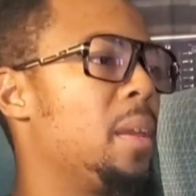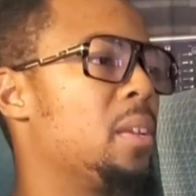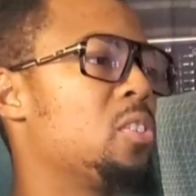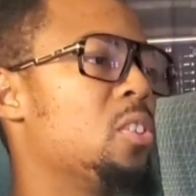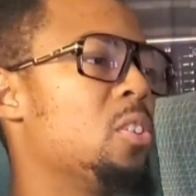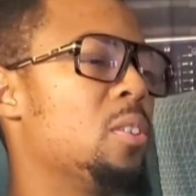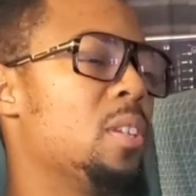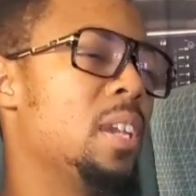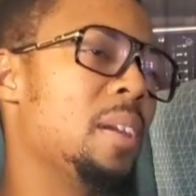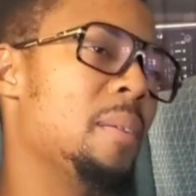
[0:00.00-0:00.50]

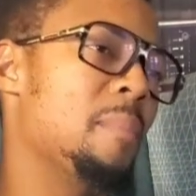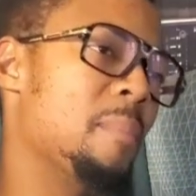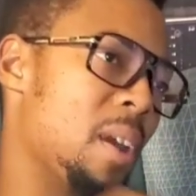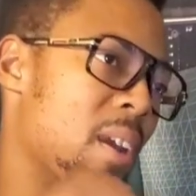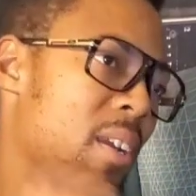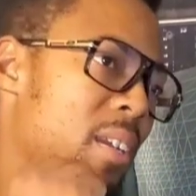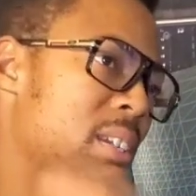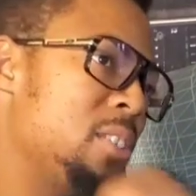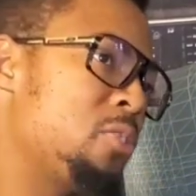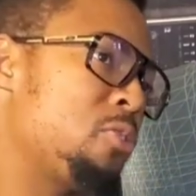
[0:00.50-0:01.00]
So yeah,
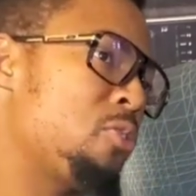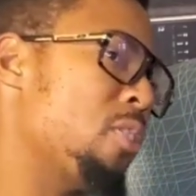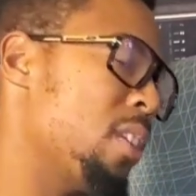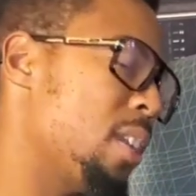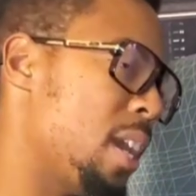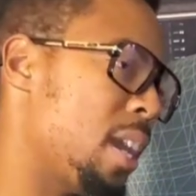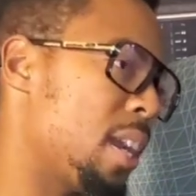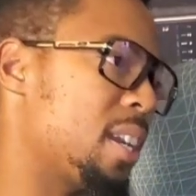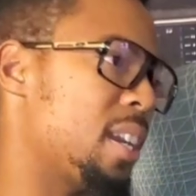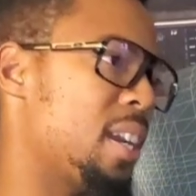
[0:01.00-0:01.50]

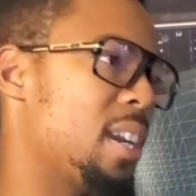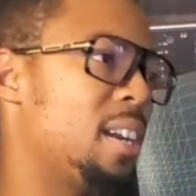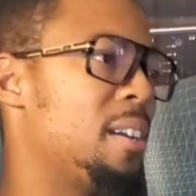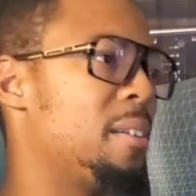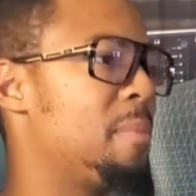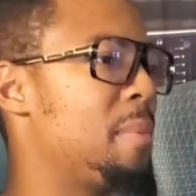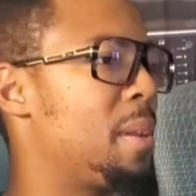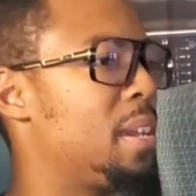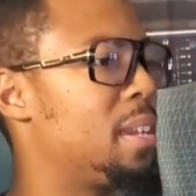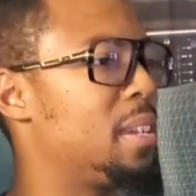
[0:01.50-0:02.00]

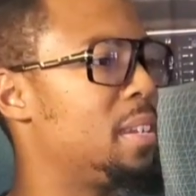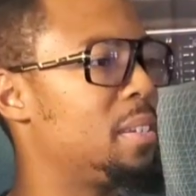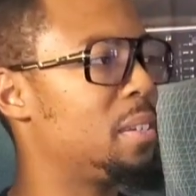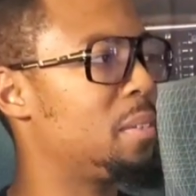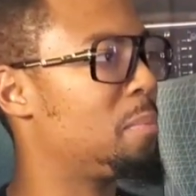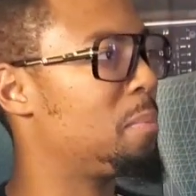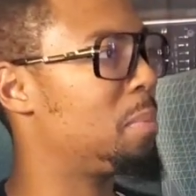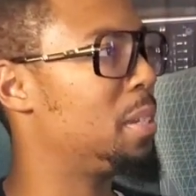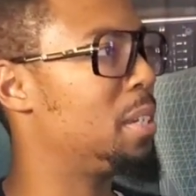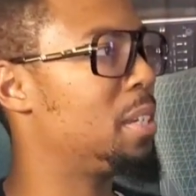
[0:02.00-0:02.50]
marquisetrent.com,
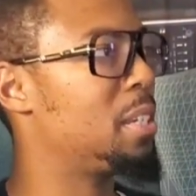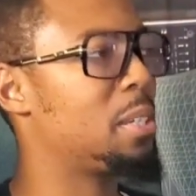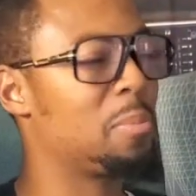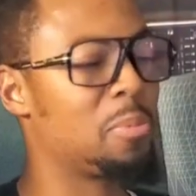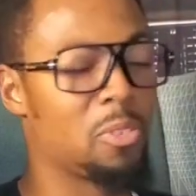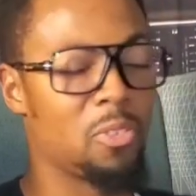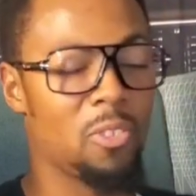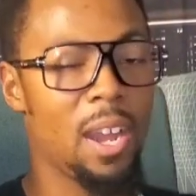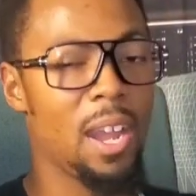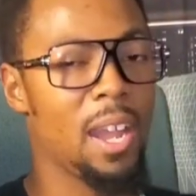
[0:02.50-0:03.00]
man. Please
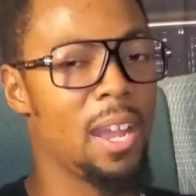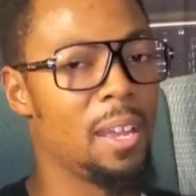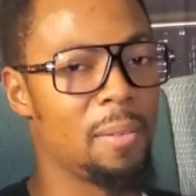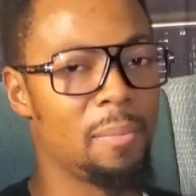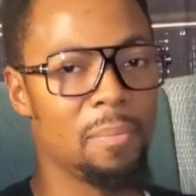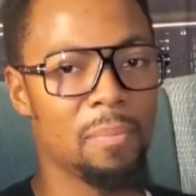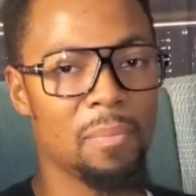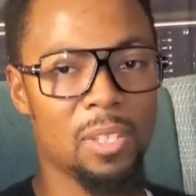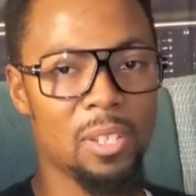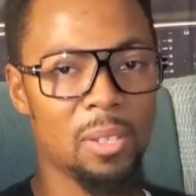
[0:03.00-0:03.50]

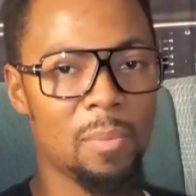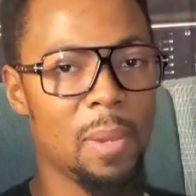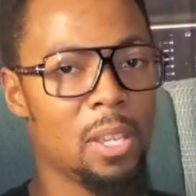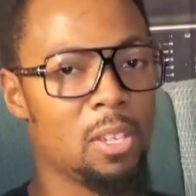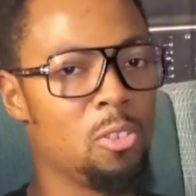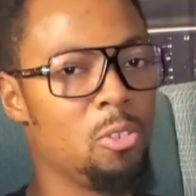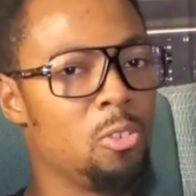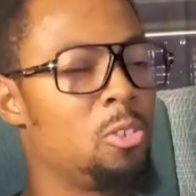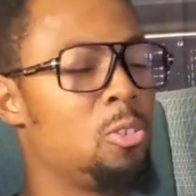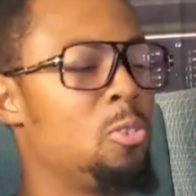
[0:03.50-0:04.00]
subscribe to
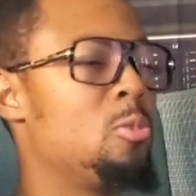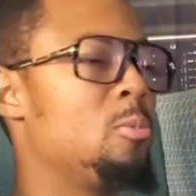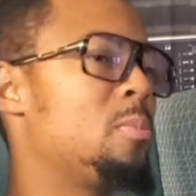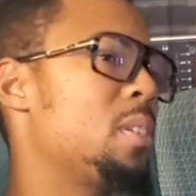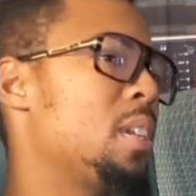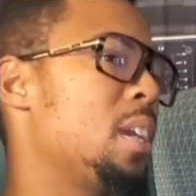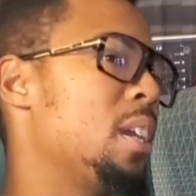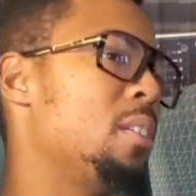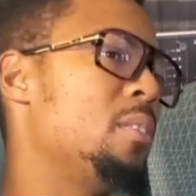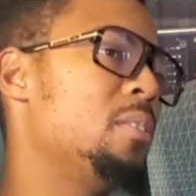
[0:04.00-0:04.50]
my
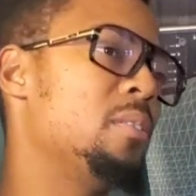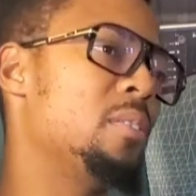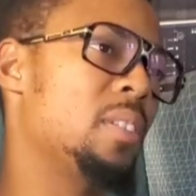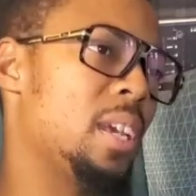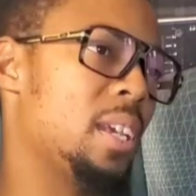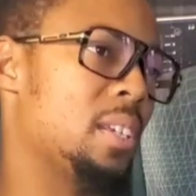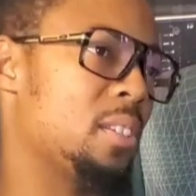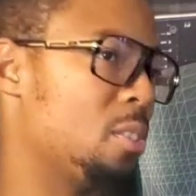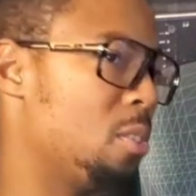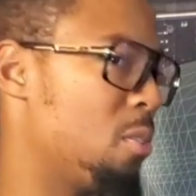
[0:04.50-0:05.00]
YouTube channel.
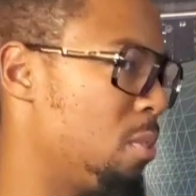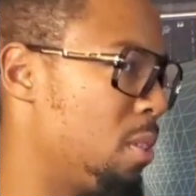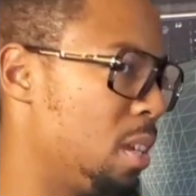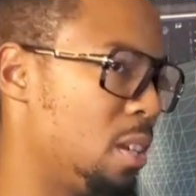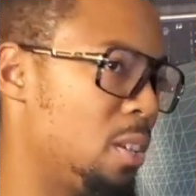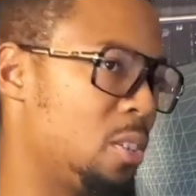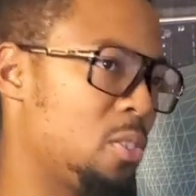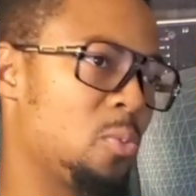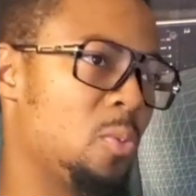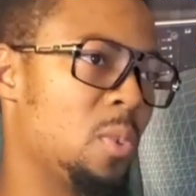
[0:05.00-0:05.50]
That's on
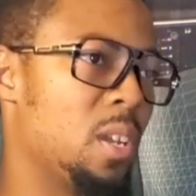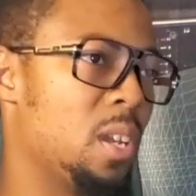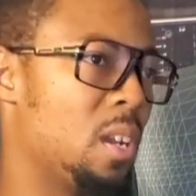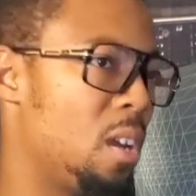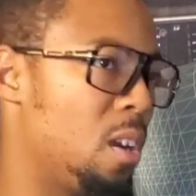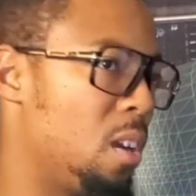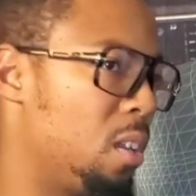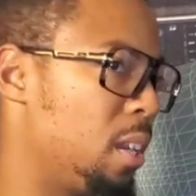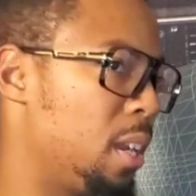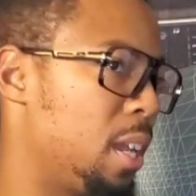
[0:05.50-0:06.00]
there as
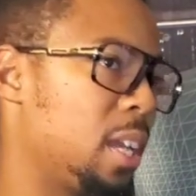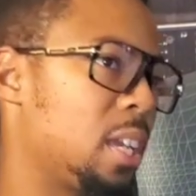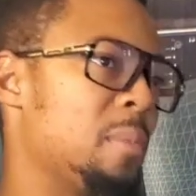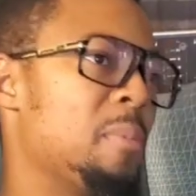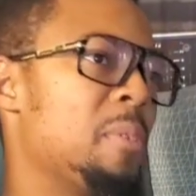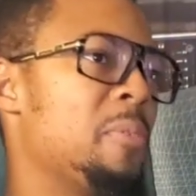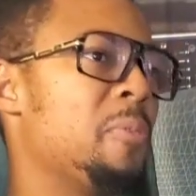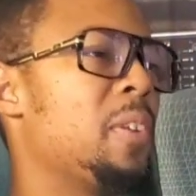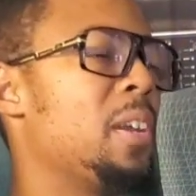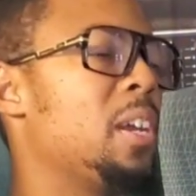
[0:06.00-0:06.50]
well. All of that
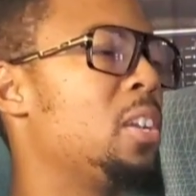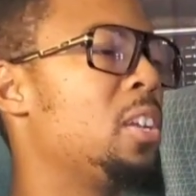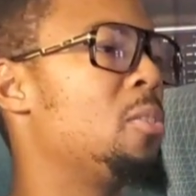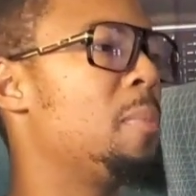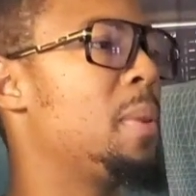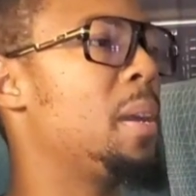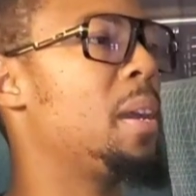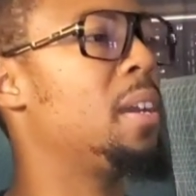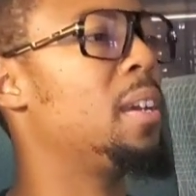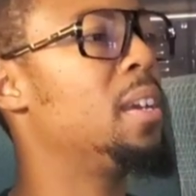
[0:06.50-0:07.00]
can be found
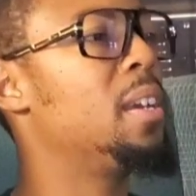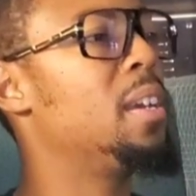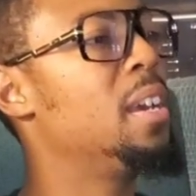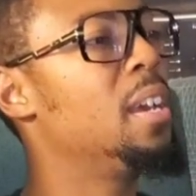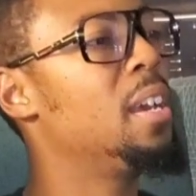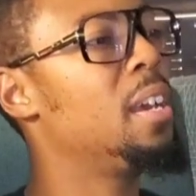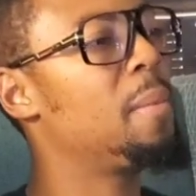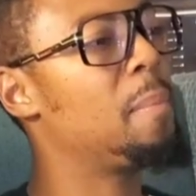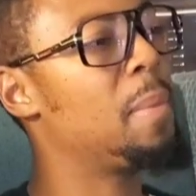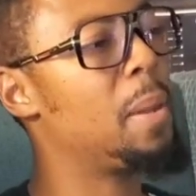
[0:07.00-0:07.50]
on my
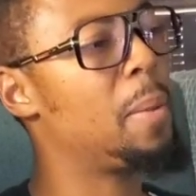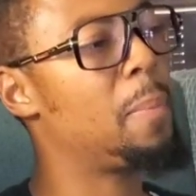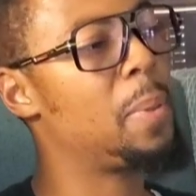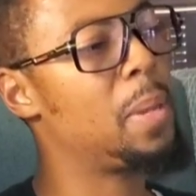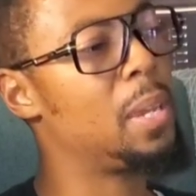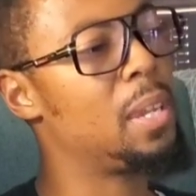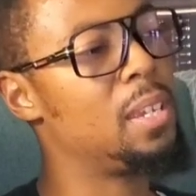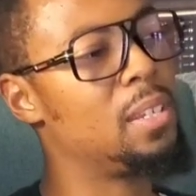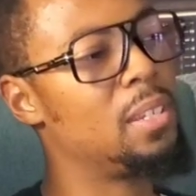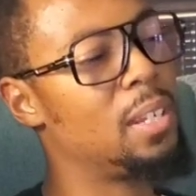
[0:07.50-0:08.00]
my
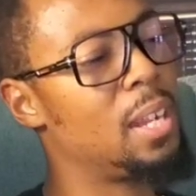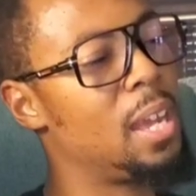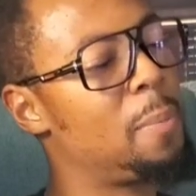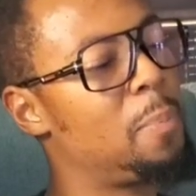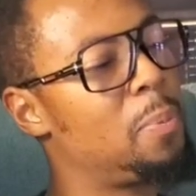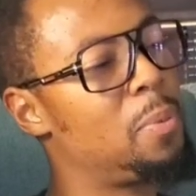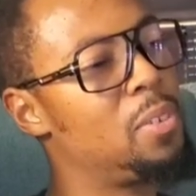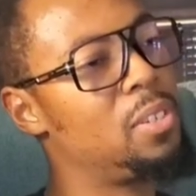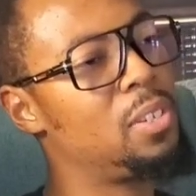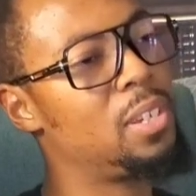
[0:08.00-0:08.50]
page. And
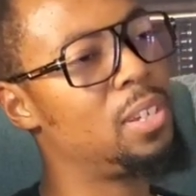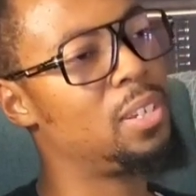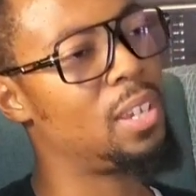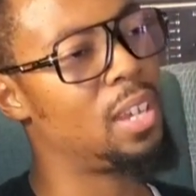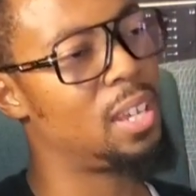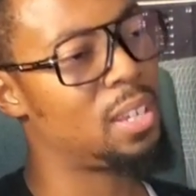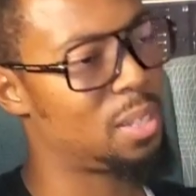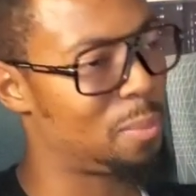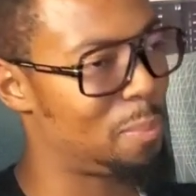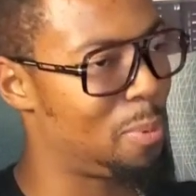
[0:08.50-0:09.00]
I appreciate
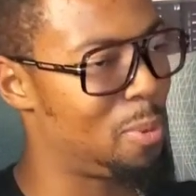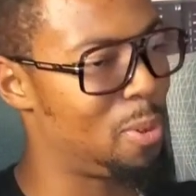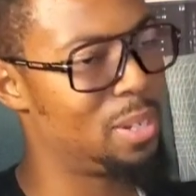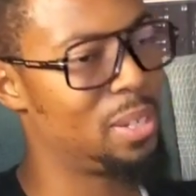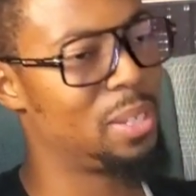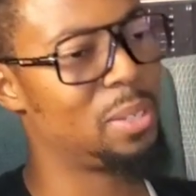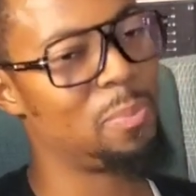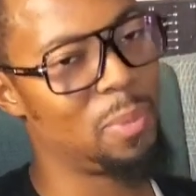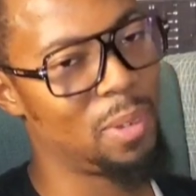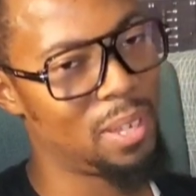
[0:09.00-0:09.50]
y'all
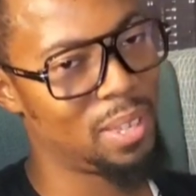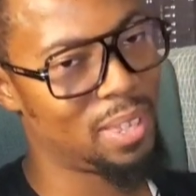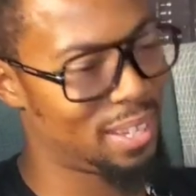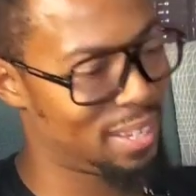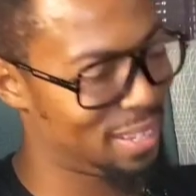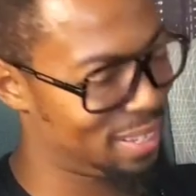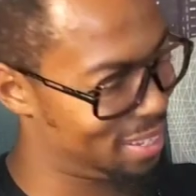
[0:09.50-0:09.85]
support this brother.